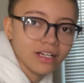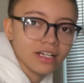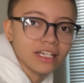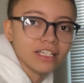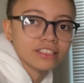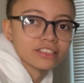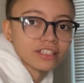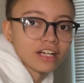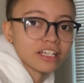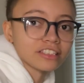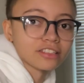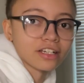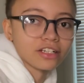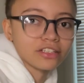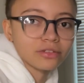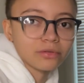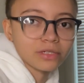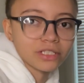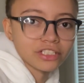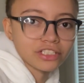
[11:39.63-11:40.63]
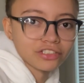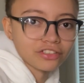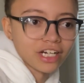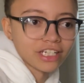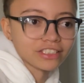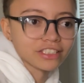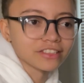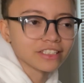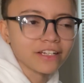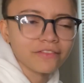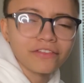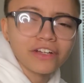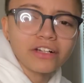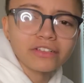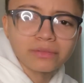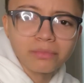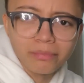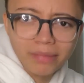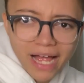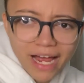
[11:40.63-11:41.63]
until I started doing these stretches, and it
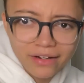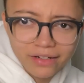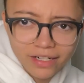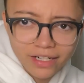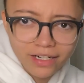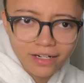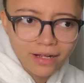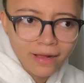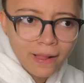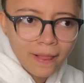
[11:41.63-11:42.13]
feels better.